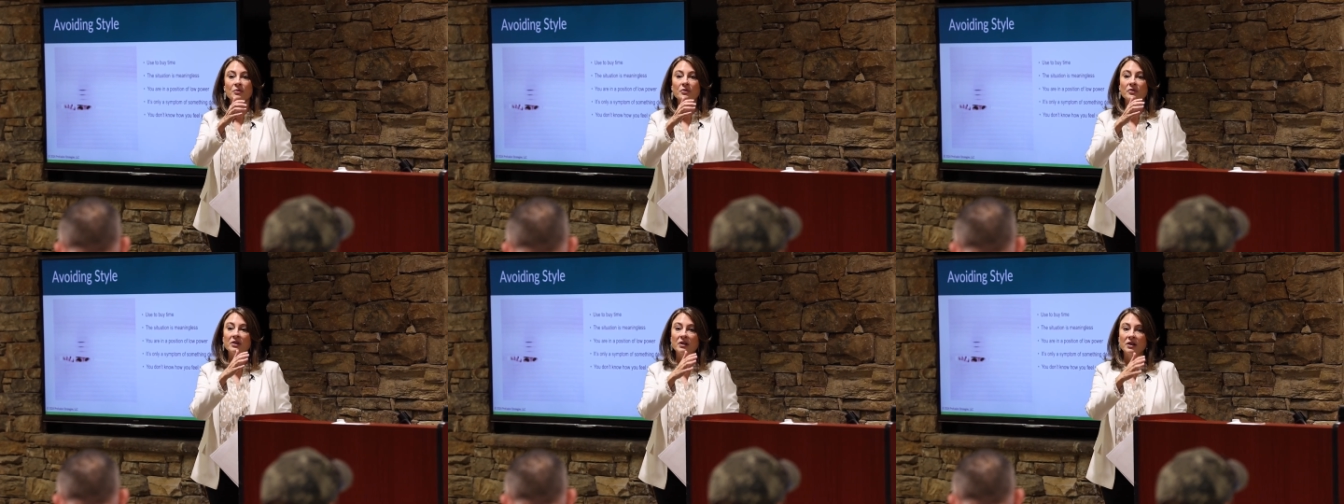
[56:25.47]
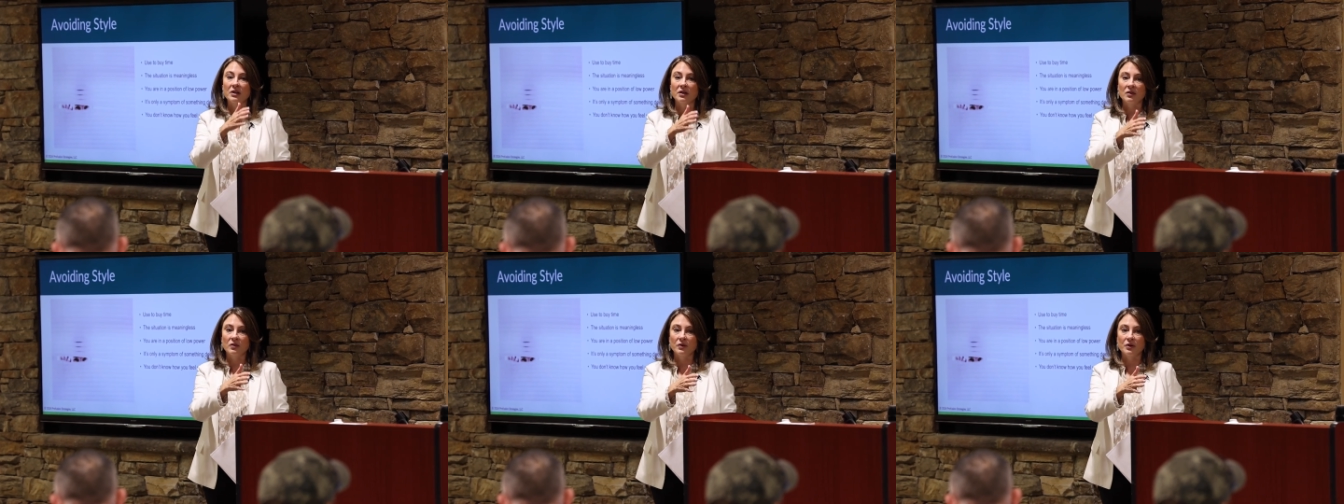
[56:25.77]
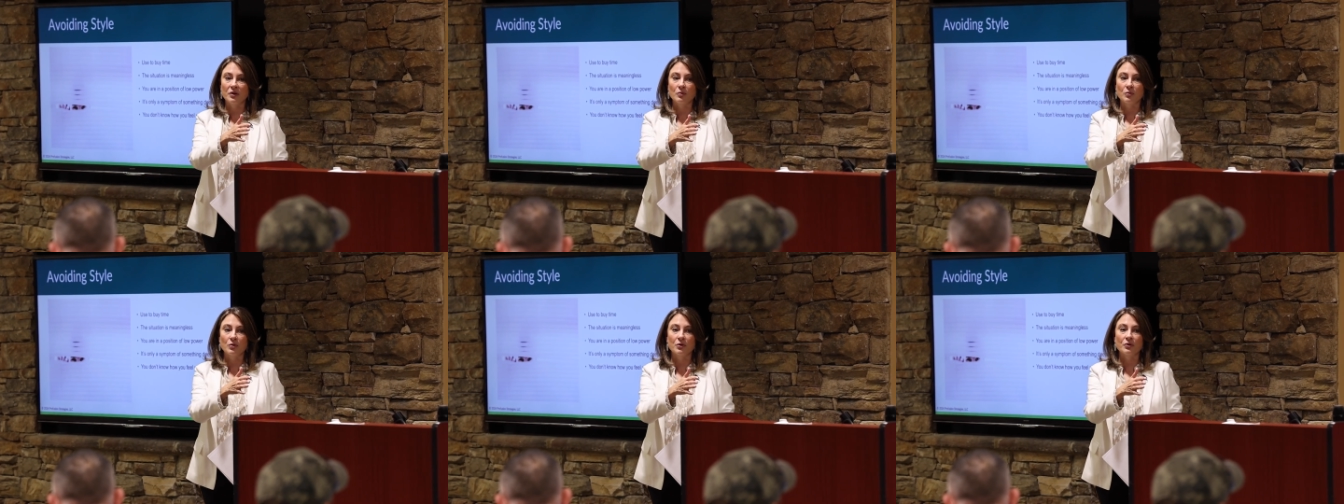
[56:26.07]
really get
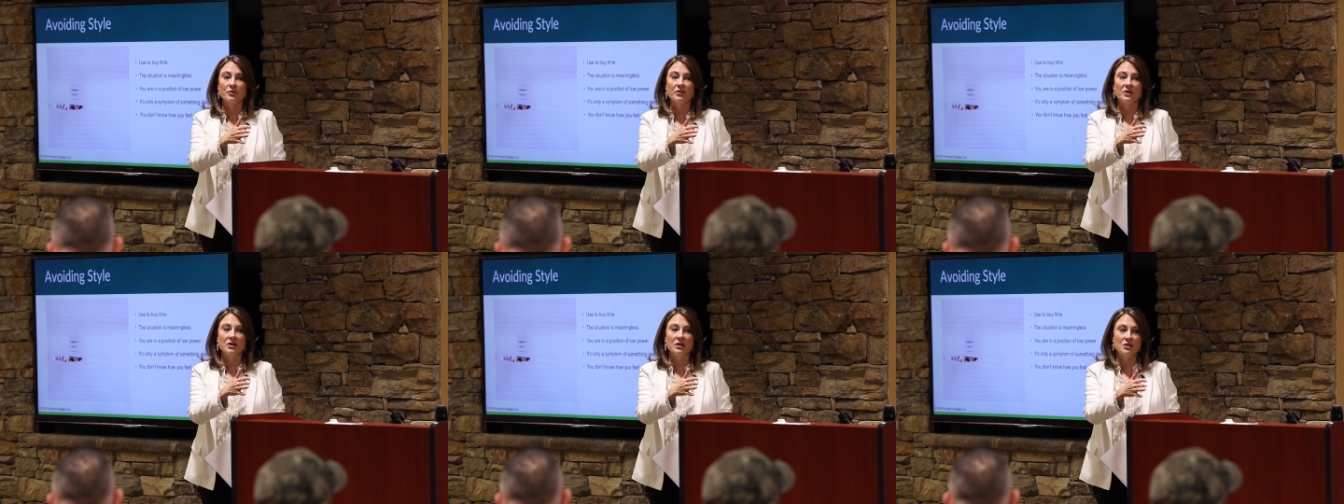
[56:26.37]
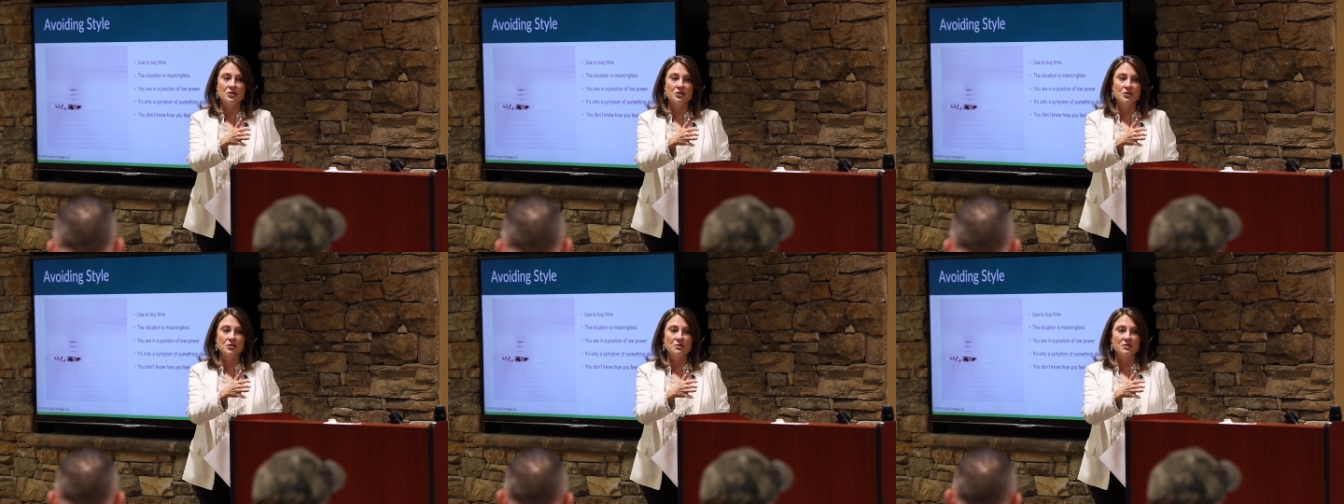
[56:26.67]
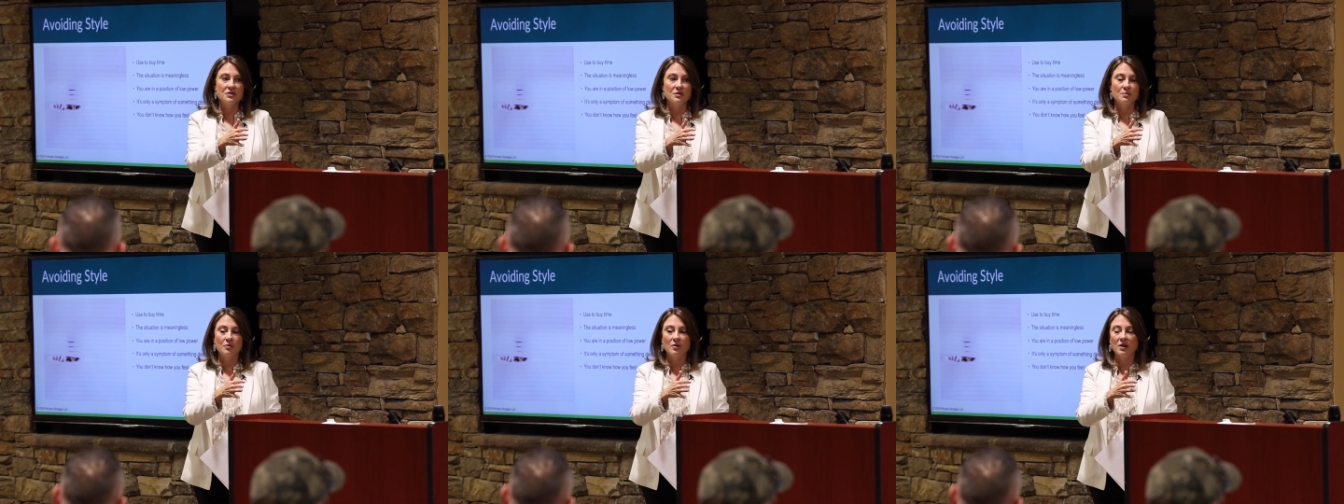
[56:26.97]
clear on what are the
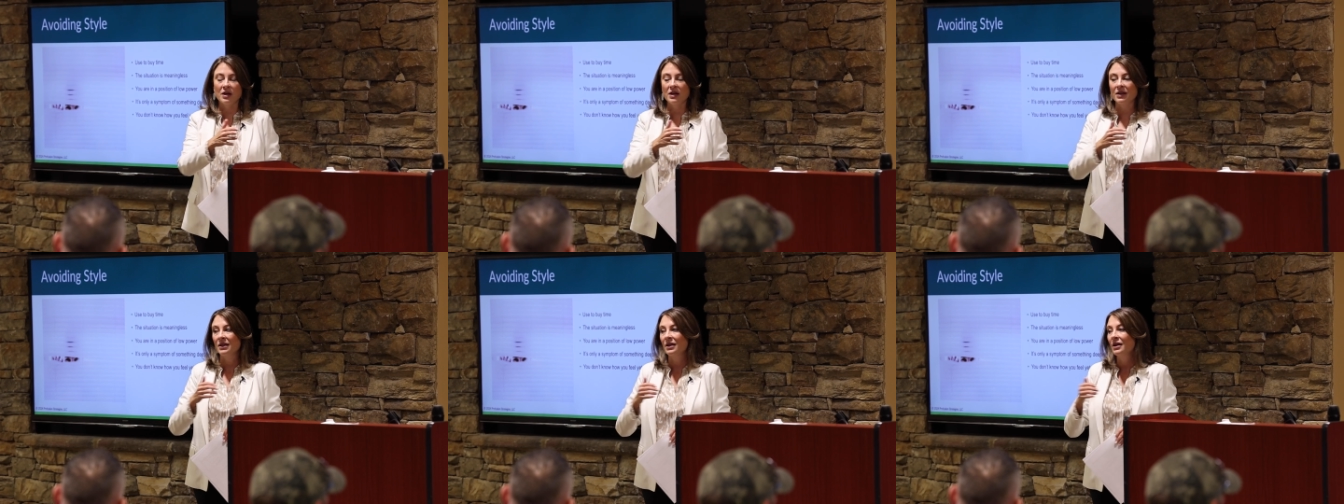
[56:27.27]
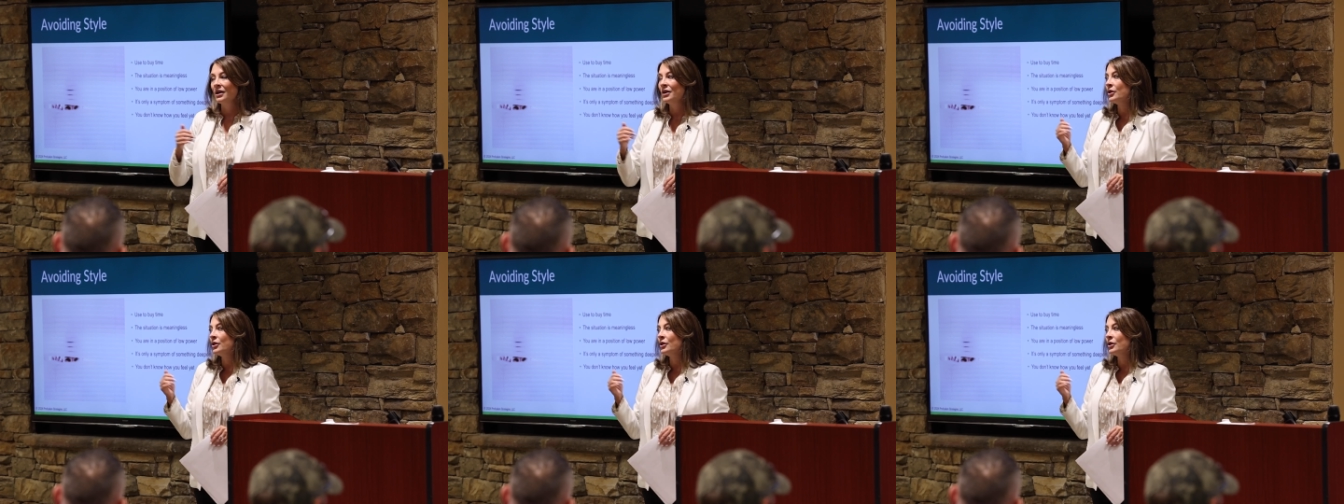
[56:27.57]
issues at play,